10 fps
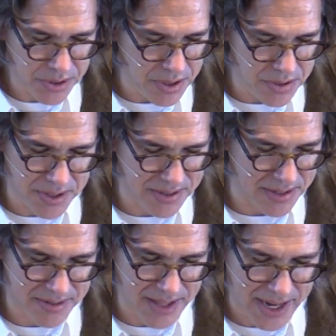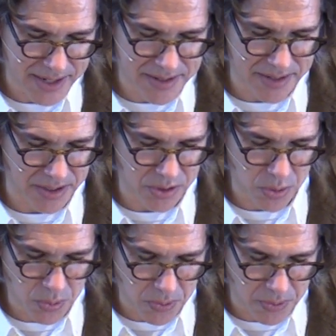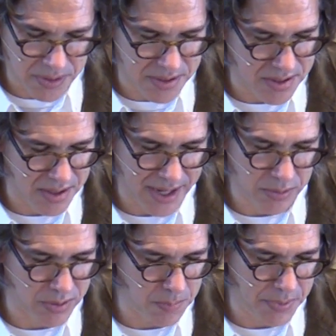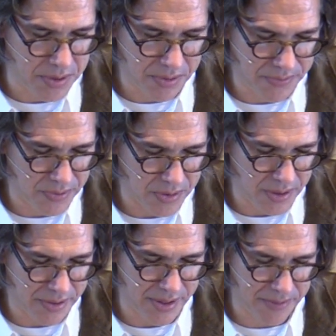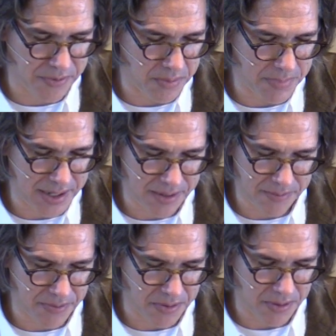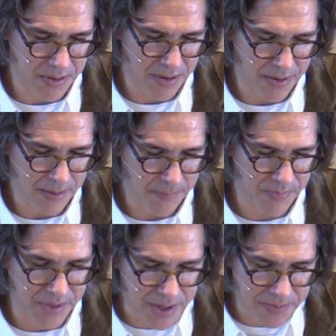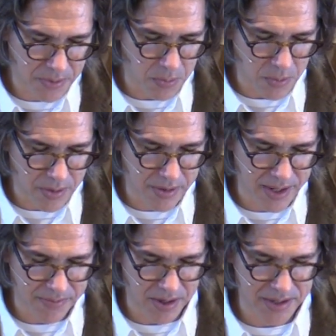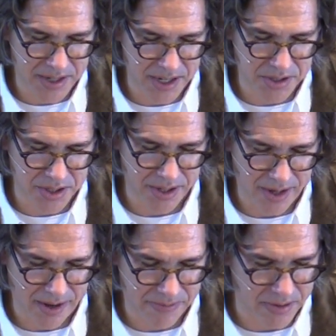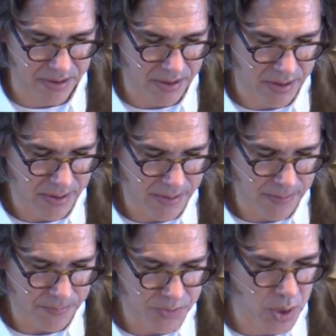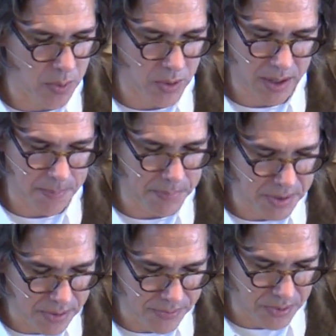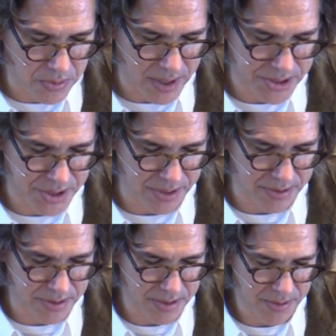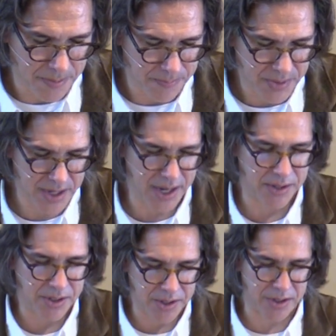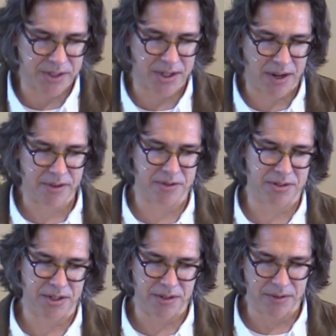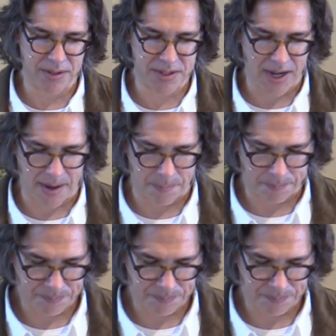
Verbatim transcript: uses aesthetics as a tool to select what's beautiful and therefore meaningful, and therefore worthy of our attention and effort. So I work on beautiful questions, and I encourage others to do the same.